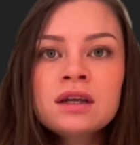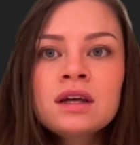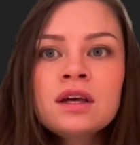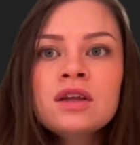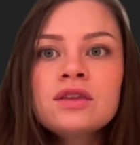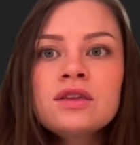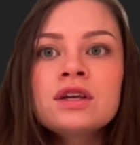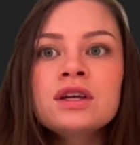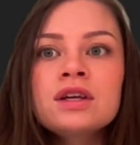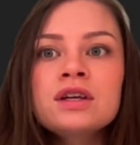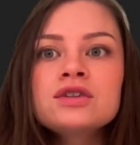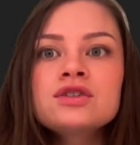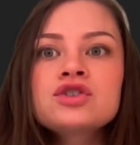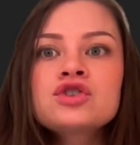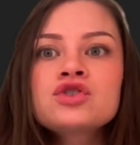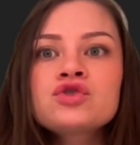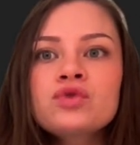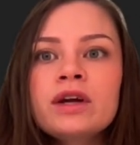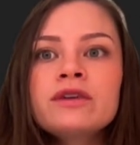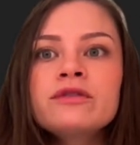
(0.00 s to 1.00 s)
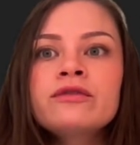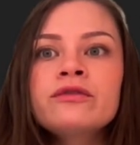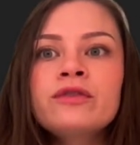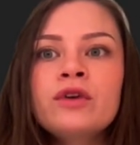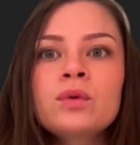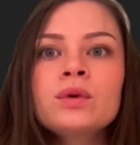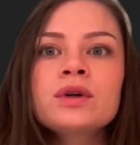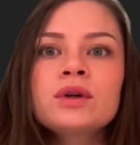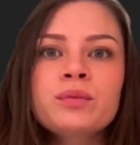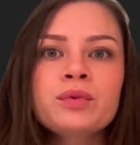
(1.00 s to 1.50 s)
The
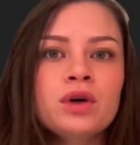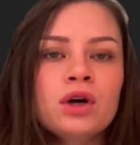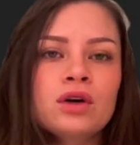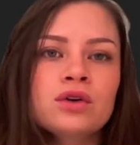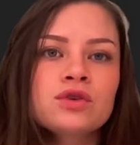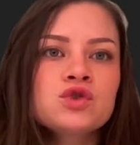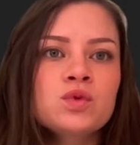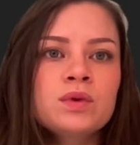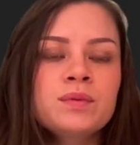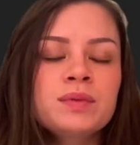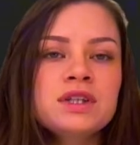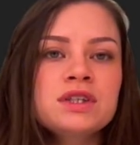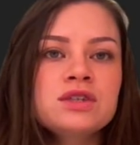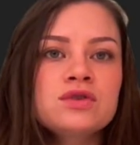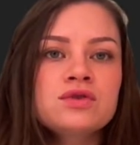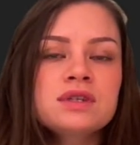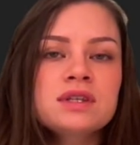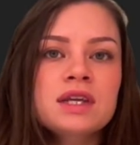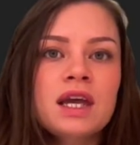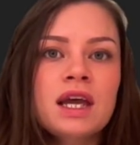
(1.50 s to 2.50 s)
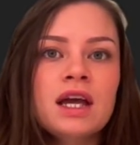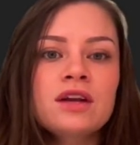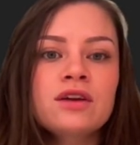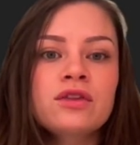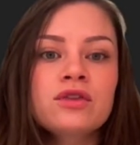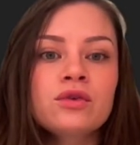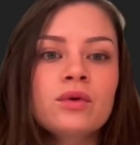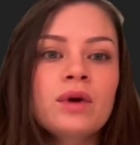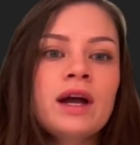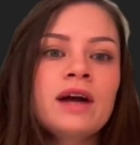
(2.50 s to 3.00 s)
straightforward approach would be to scan
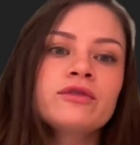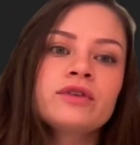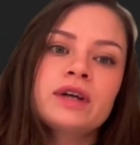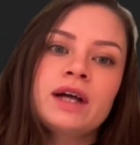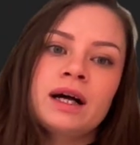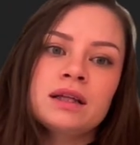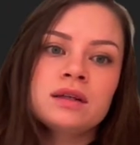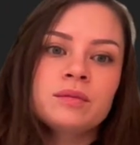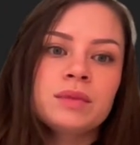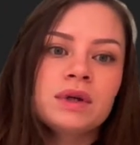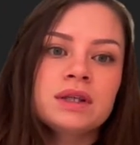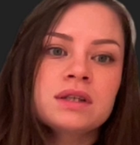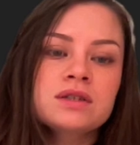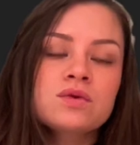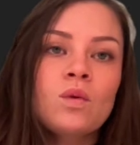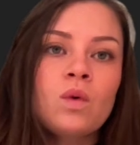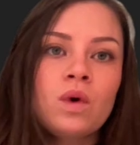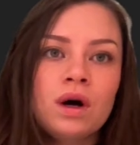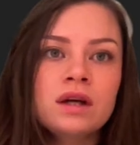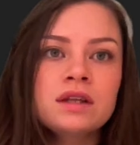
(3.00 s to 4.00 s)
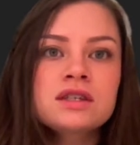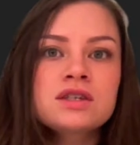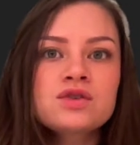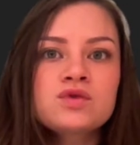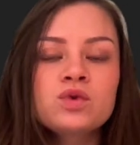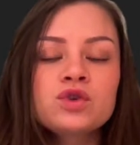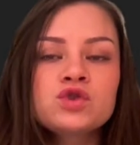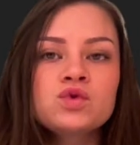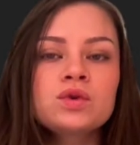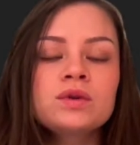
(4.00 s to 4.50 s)
through every element once,
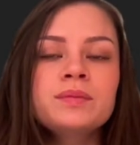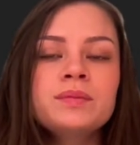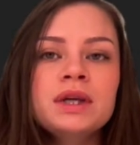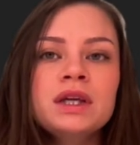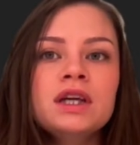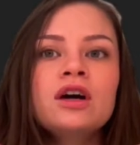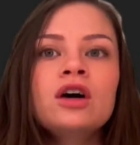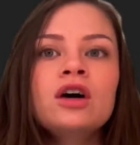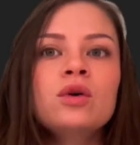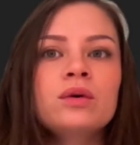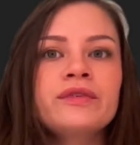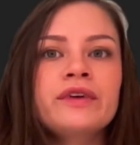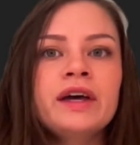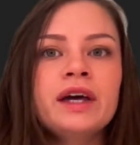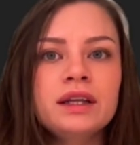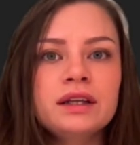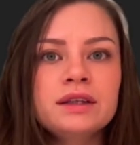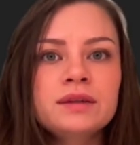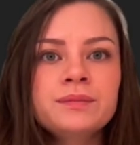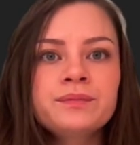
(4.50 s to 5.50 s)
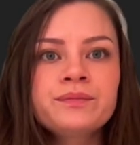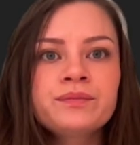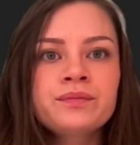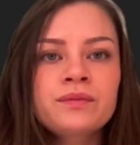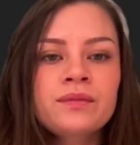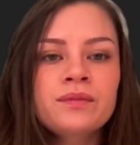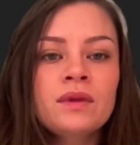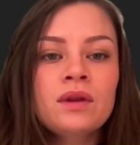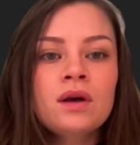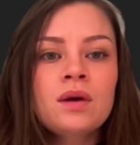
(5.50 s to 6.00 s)
which would be O of n.
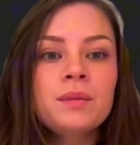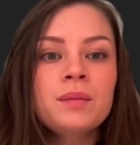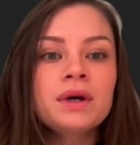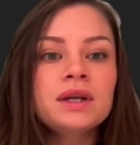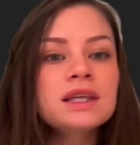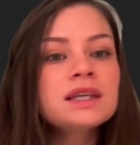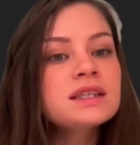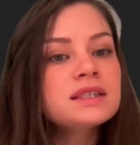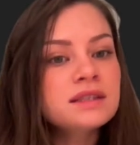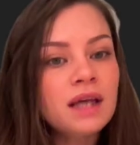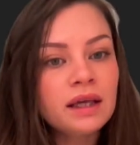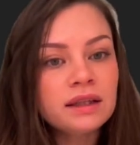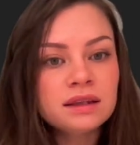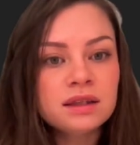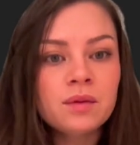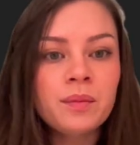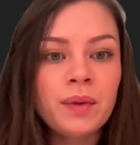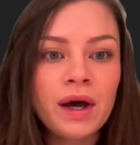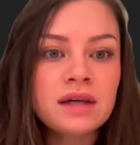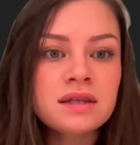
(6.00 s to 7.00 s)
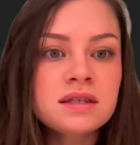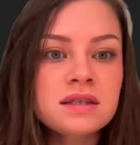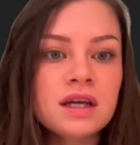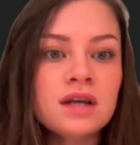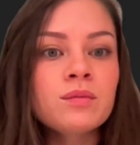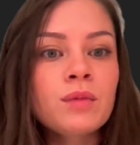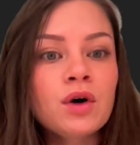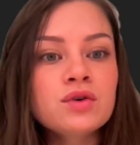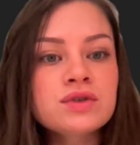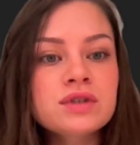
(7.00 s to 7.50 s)
But is that the best and
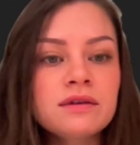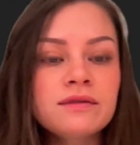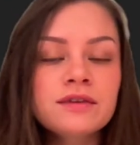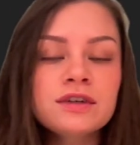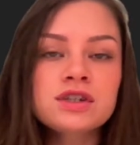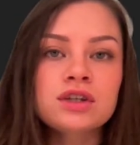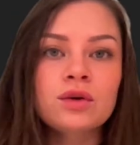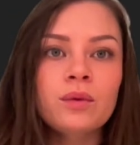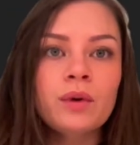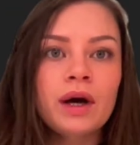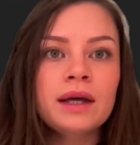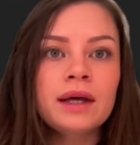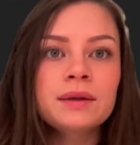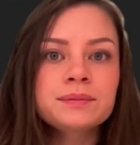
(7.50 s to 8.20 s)
most efficient way?